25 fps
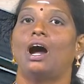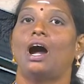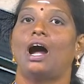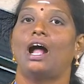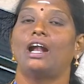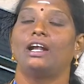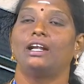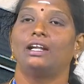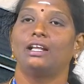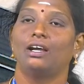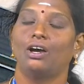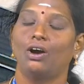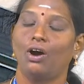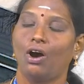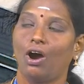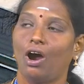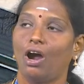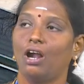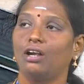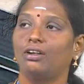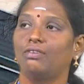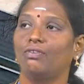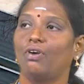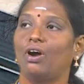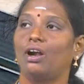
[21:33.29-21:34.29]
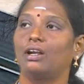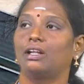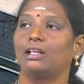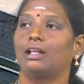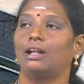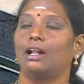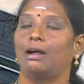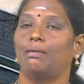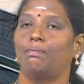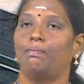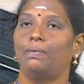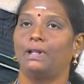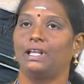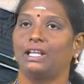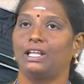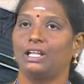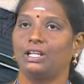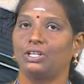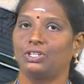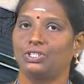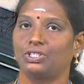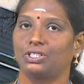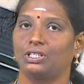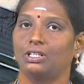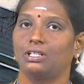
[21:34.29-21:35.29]
and hot water
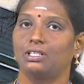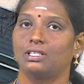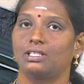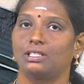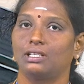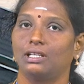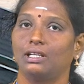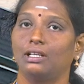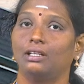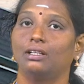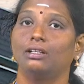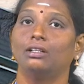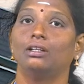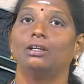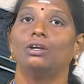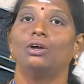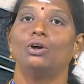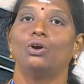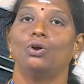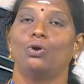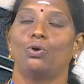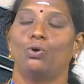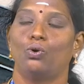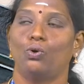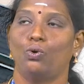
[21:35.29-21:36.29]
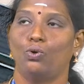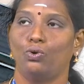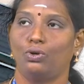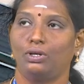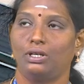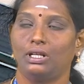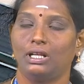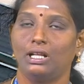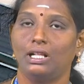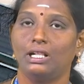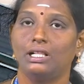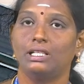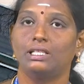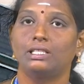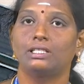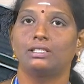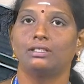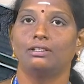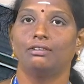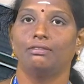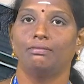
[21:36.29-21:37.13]
applications in hotels,